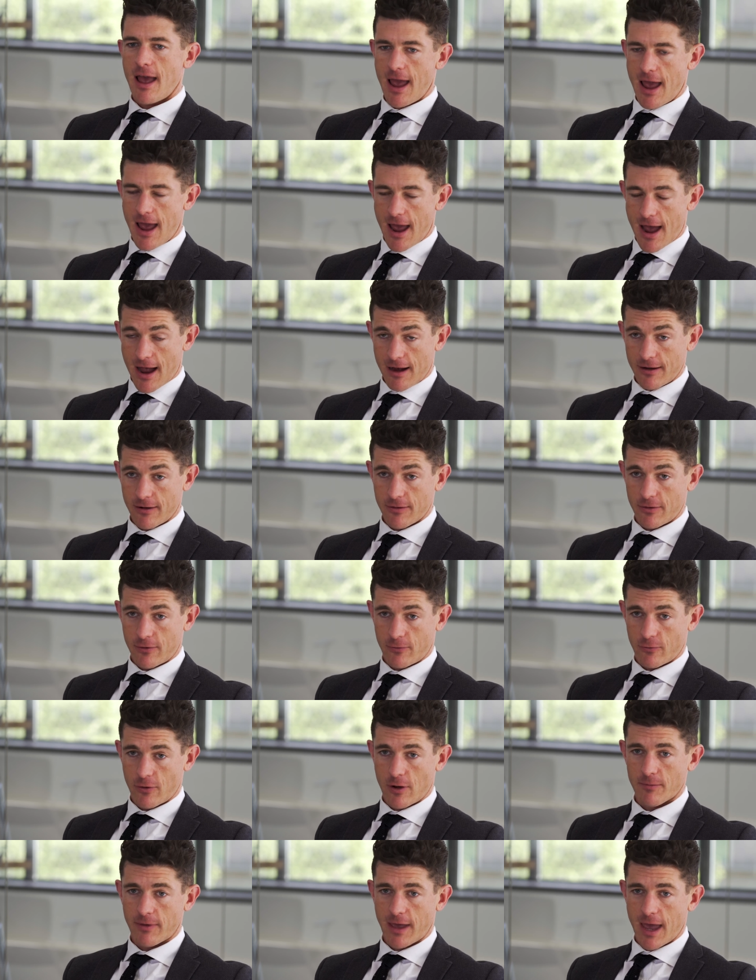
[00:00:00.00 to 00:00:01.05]
and the
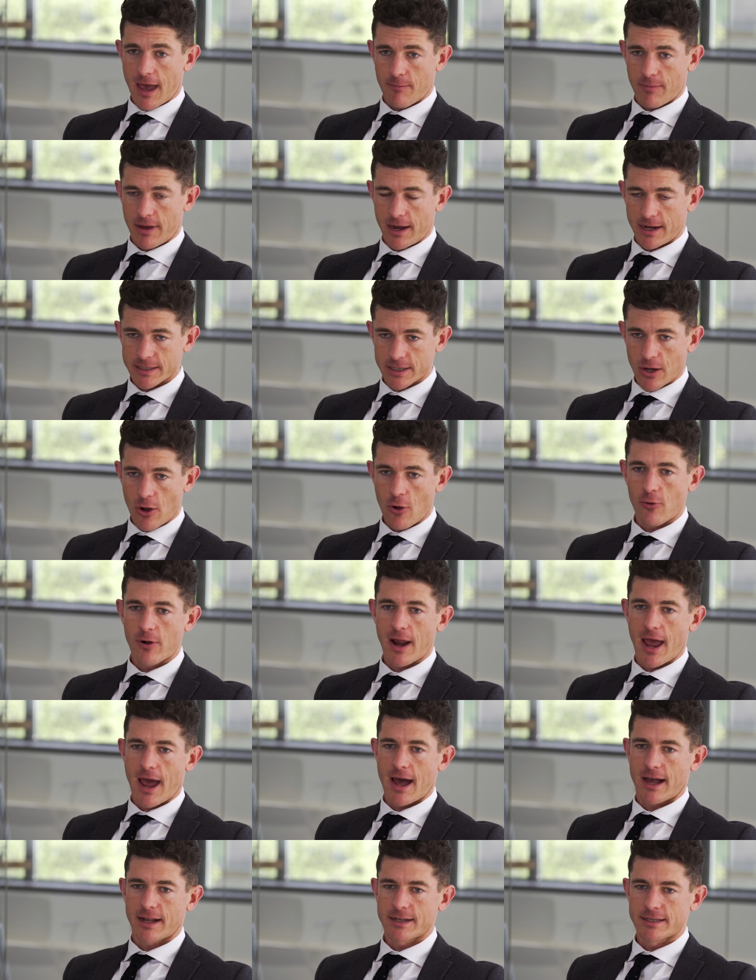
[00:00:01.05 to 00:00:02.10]
Trump campaign's own
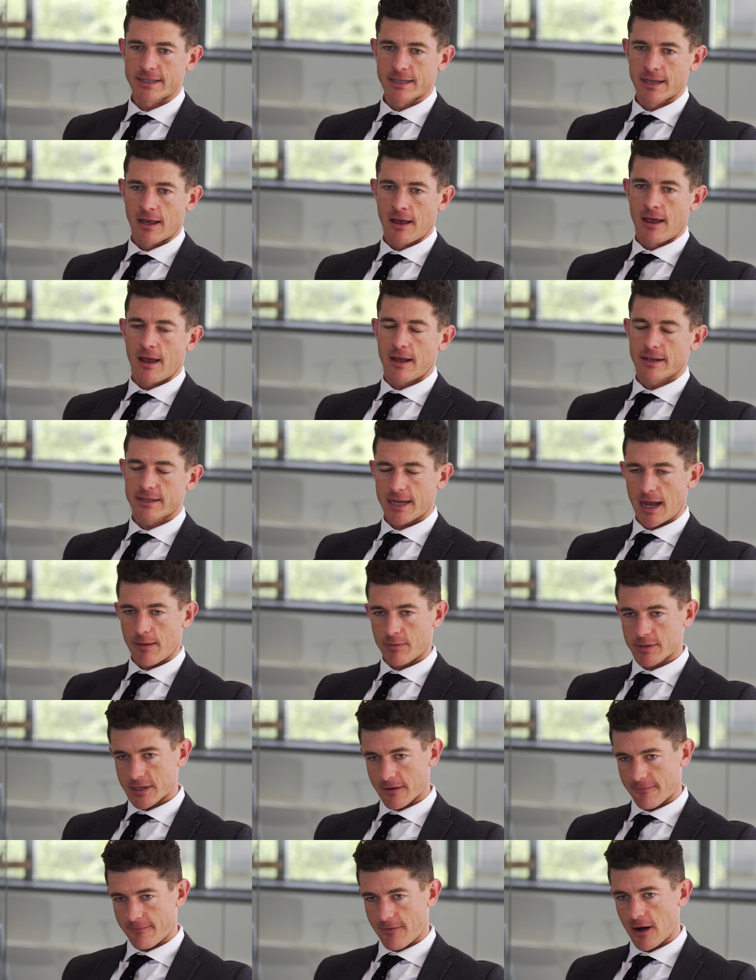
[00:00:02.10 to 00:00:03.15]
ads
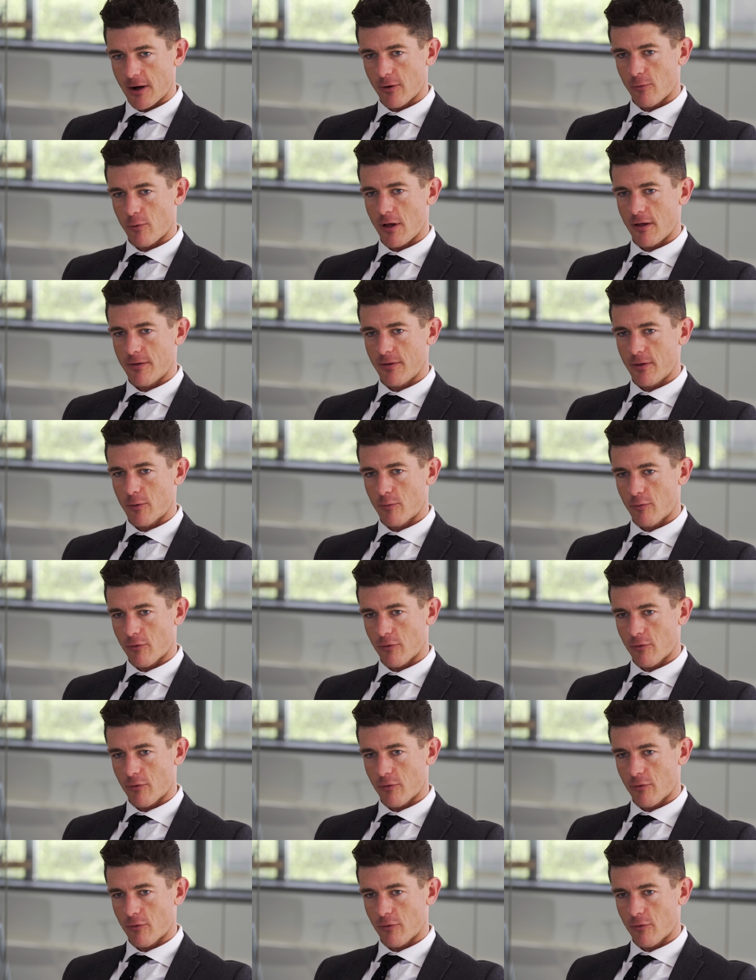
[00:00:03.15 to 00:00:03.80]
established a firewall in their